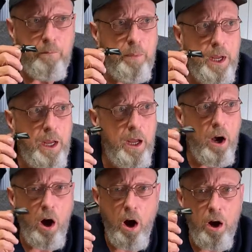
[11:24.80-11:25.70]

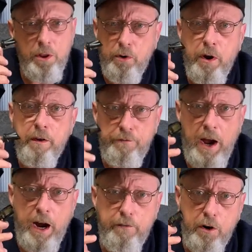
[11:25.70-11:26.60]
BR, the
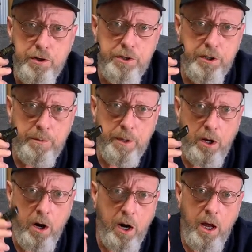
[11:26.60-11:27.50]
rimfire version of the
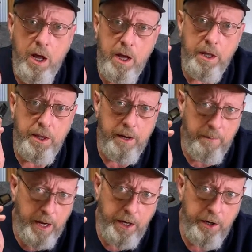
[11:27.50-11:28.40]
Bergara. They
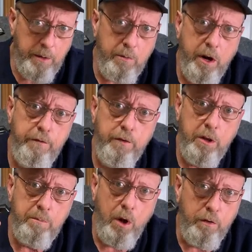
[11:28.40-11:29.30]
make an upgrade for
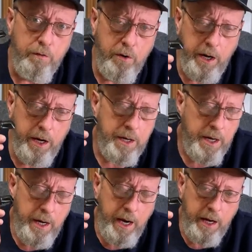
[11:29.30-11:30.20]
the bolt for it,
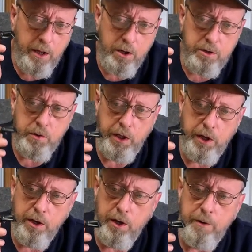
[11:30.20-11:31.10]
and it looks really
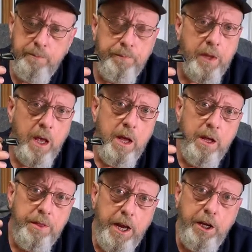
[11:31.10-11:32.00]
good.
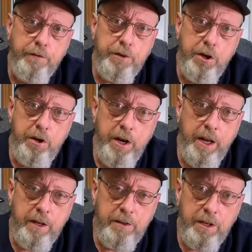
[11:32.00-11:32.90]
Thank you for tuning
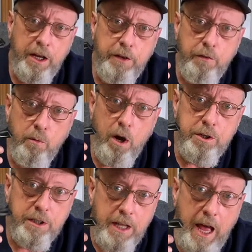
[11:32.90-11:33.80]
in. Thank you for
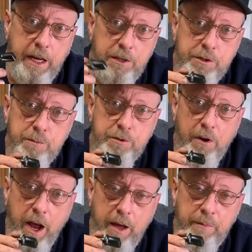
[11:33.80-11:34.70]
watching. Like and
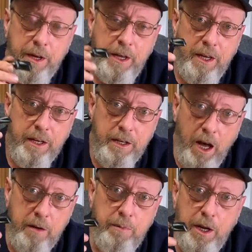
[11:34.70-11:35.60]
subscribe.
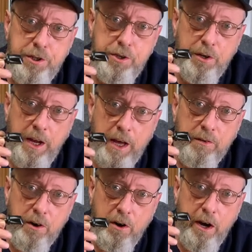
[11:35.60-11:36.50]
God bless you, and have
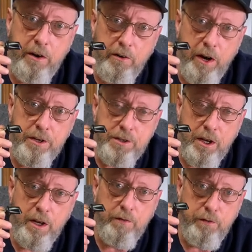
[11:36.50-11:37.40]
a great rest
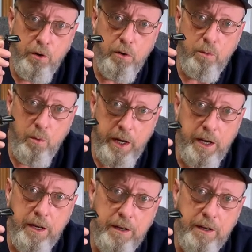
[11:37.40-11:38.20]
of your week.